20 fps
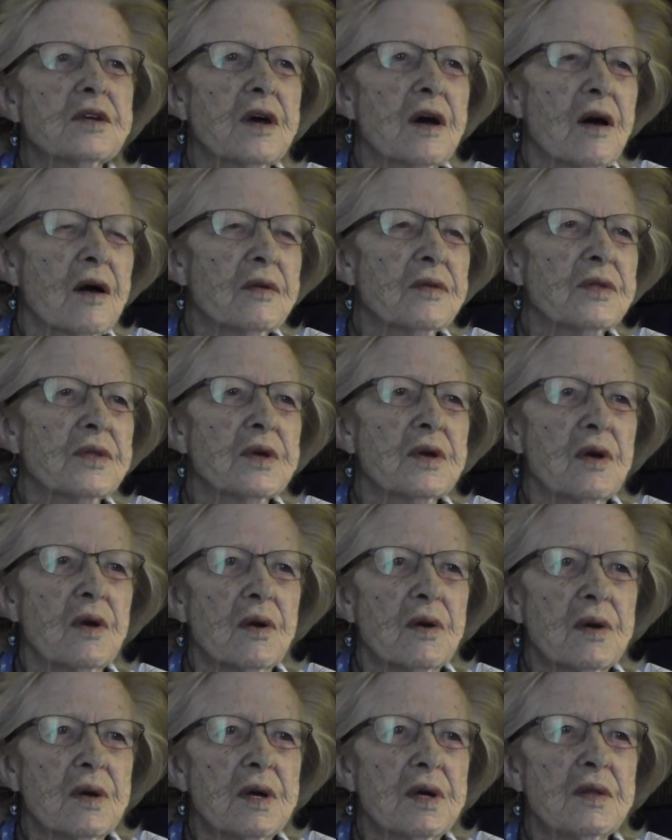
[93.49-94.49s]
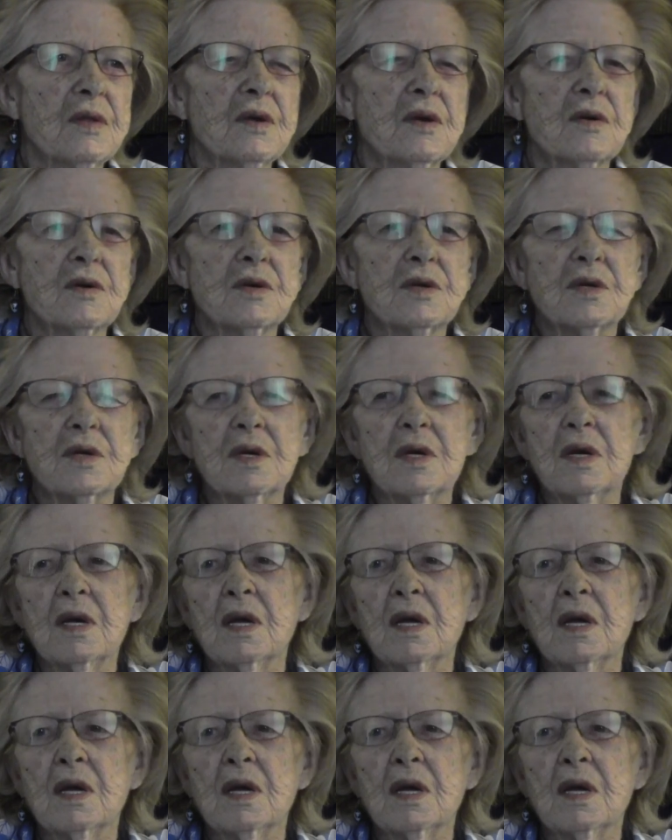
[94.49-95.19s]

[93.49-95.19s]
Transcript: out there. And there's,